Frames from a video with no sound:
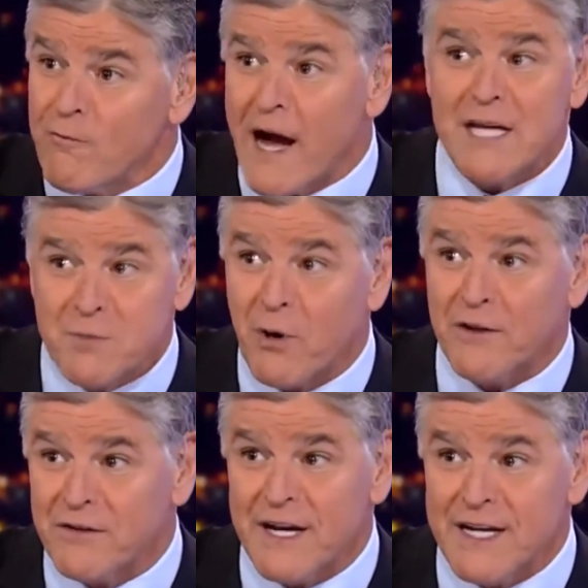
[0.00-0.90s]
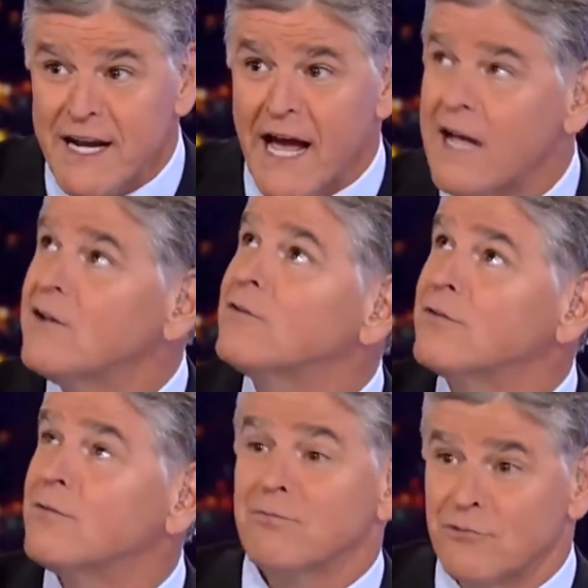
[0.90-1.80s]
vice president dad,
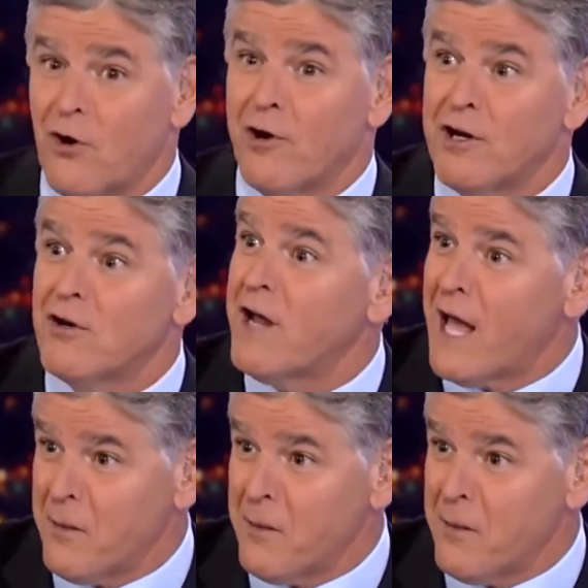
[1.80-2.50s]
sorry to your dad